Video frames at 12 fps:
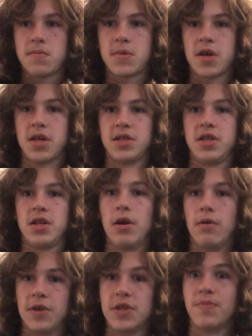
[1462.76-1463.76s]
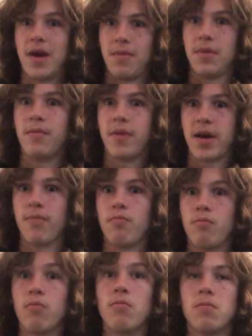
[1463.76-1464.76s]
because, this might be my
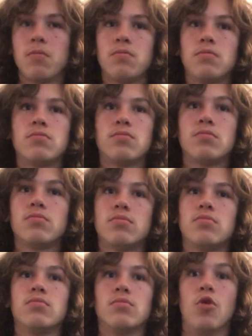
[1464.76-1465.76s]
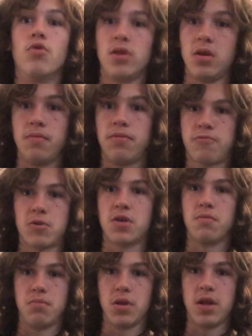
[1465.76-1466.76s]
only
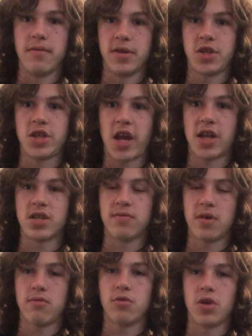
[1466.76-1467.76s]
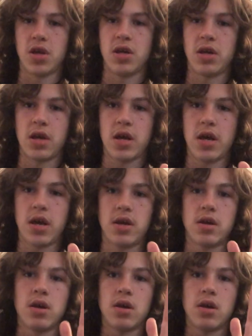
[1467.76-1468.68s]
freaking beloved chance of ever getting a,